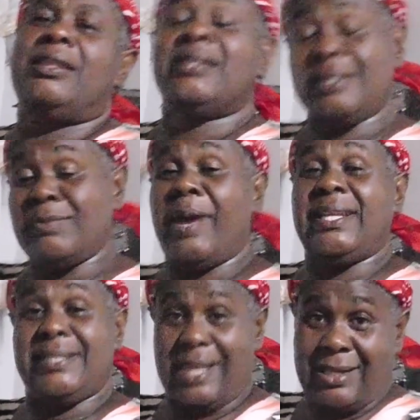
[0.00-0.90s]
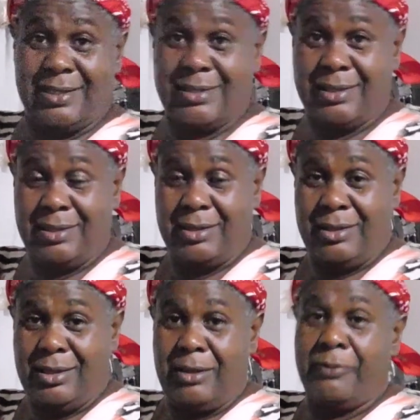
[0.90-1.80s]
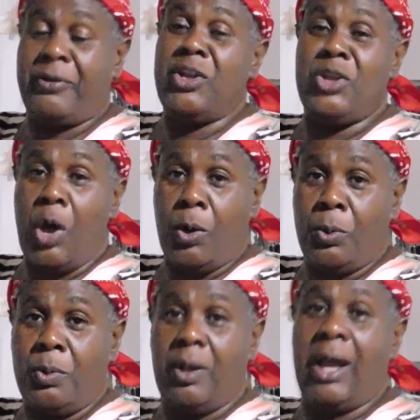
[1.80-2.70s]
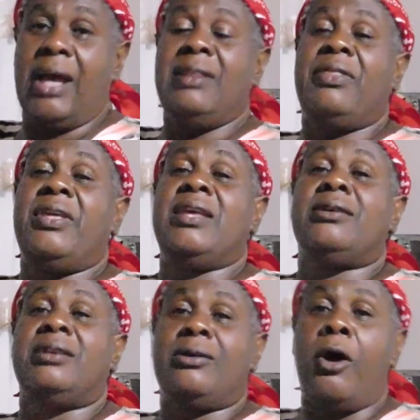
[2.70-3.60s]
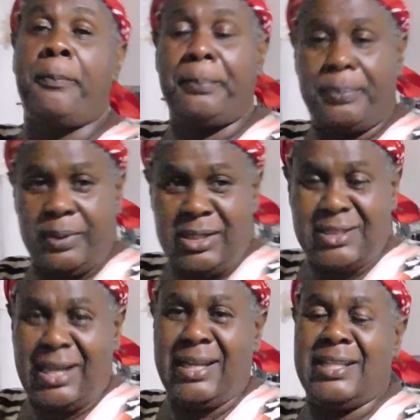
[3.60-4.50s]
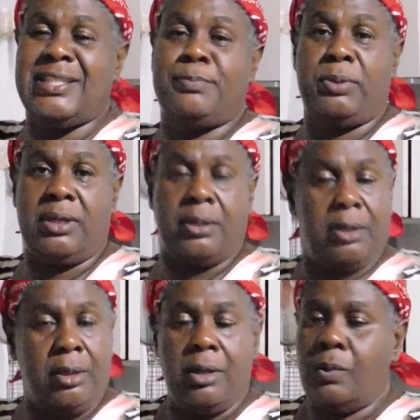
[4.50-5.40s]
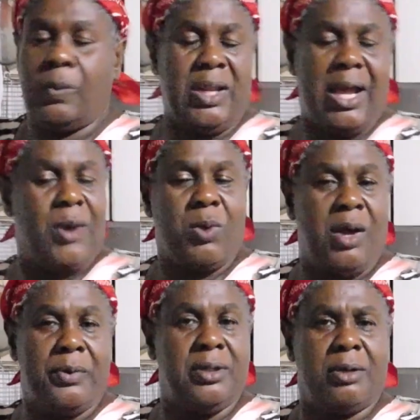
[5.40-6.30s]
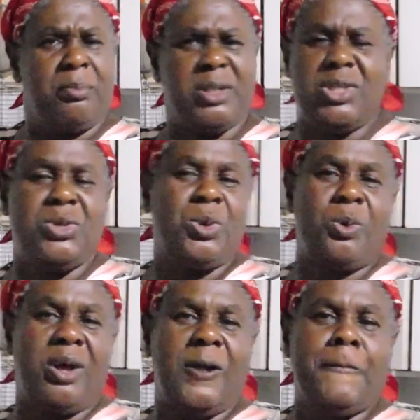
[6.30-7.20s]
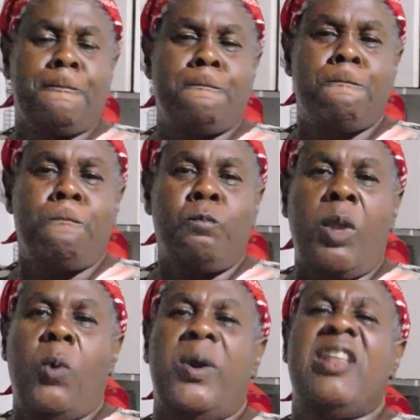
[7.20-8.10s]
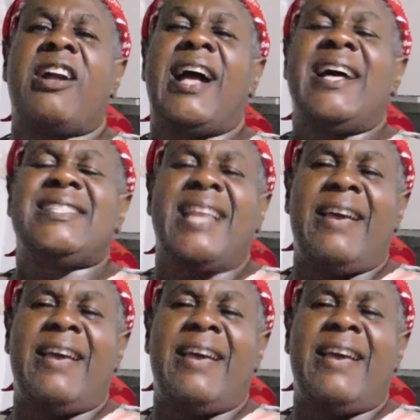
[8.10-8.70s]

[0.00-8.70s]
this is my test for now. And the up internet speed when I go with that. But you know what? When I cost